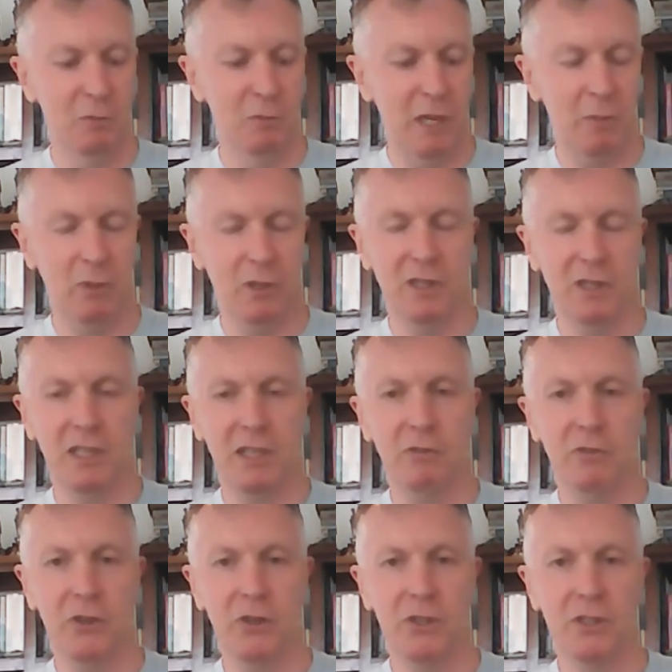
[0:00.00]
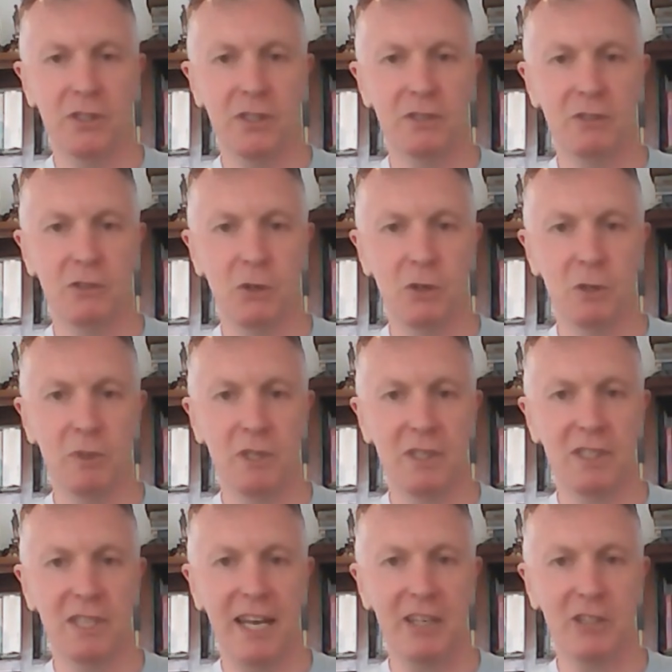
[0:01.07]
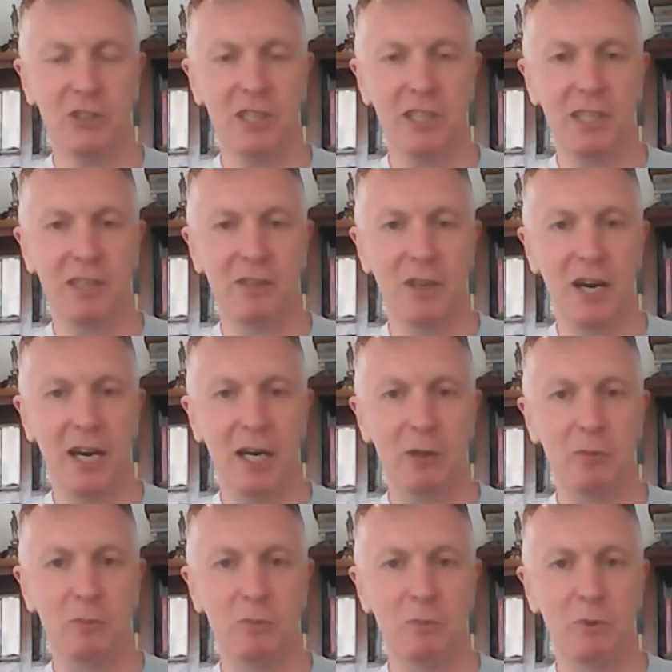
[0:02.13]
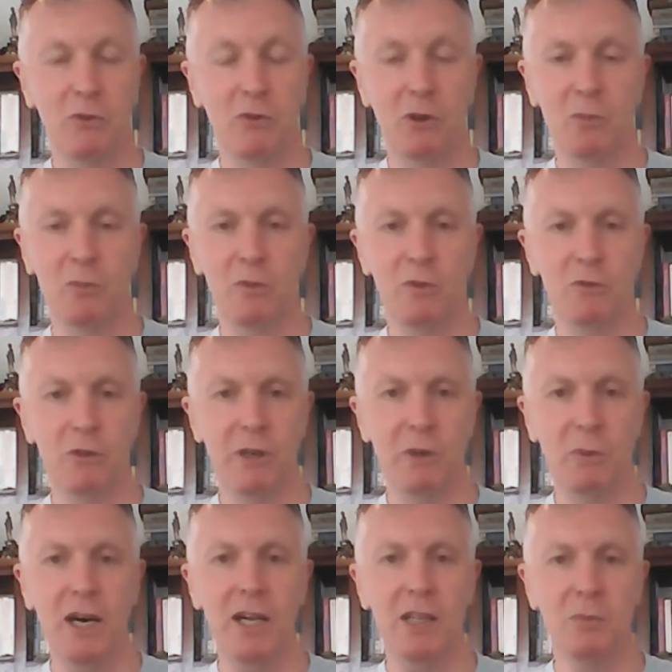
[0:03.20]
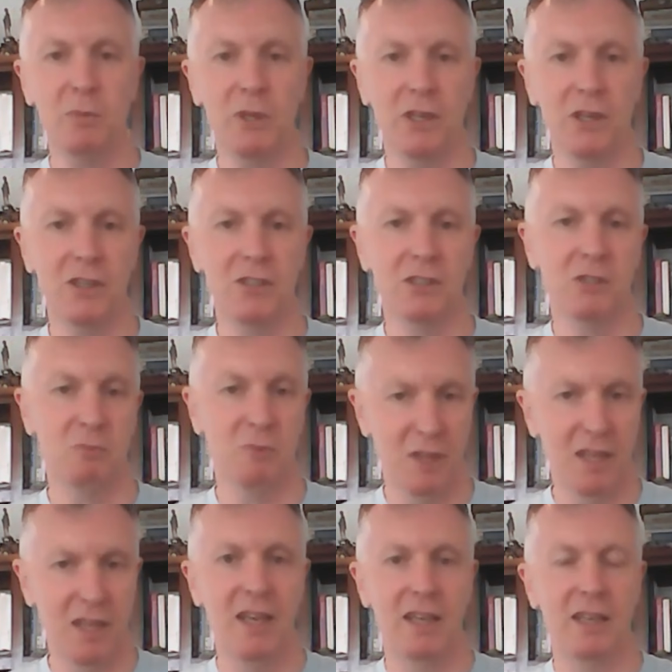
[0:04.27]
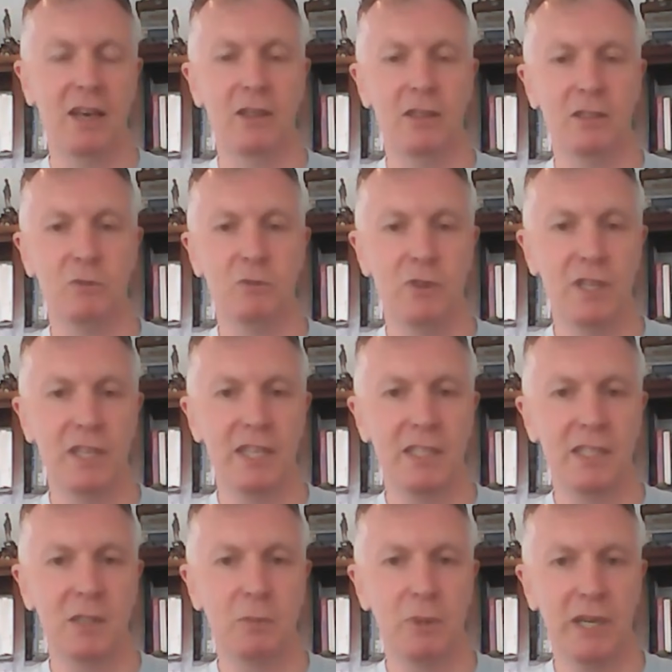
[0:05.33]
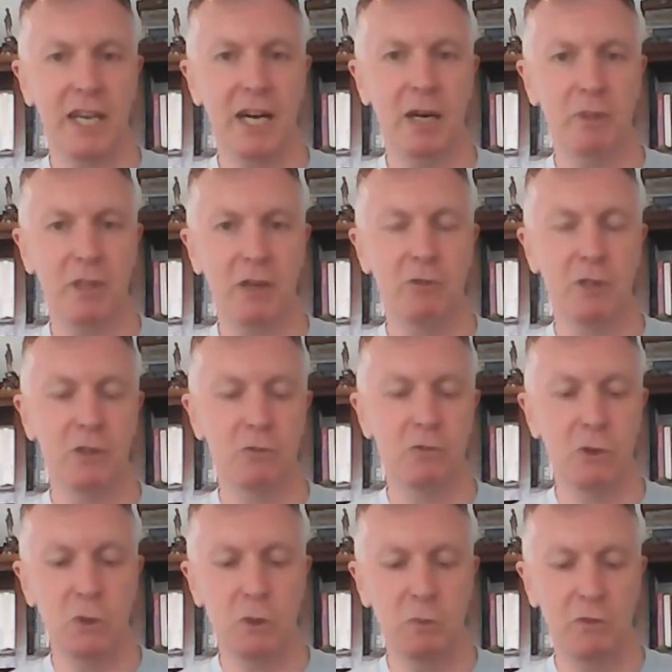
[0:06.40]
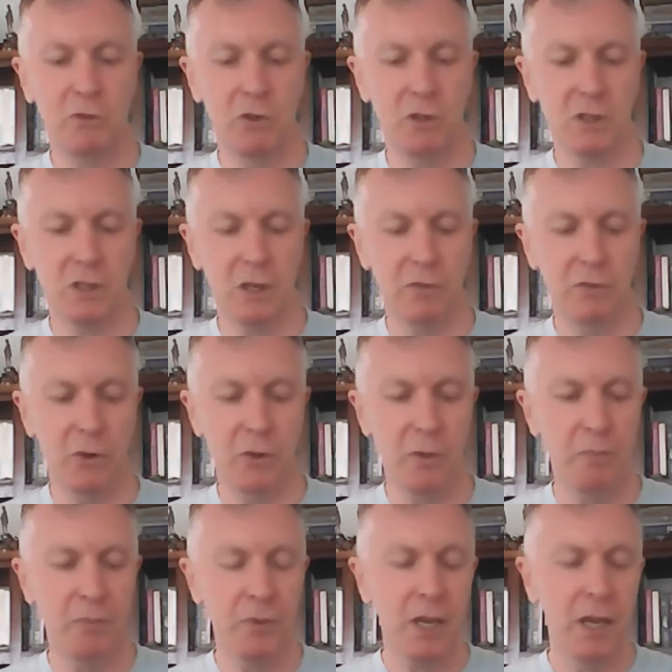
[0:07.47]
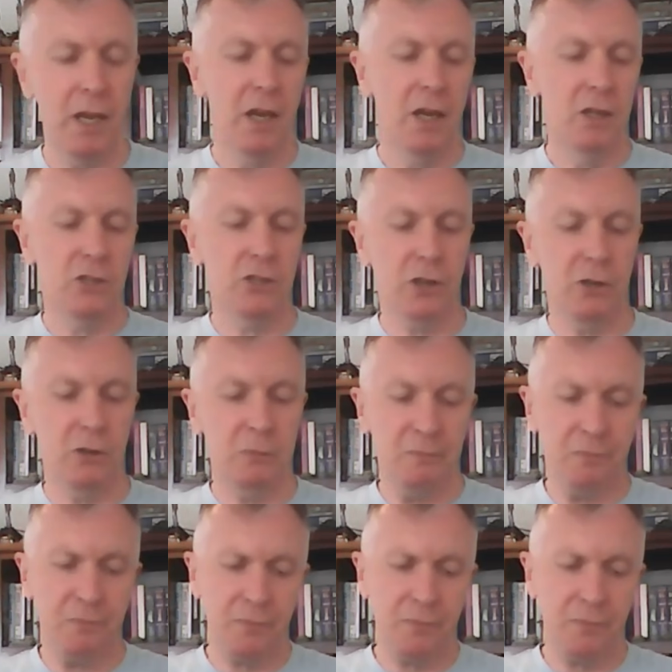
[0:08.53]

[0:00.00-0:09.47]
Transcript: people in their first tournament actually perform very well because it's fairly easy to pick up and they've read the rules before and so forth. So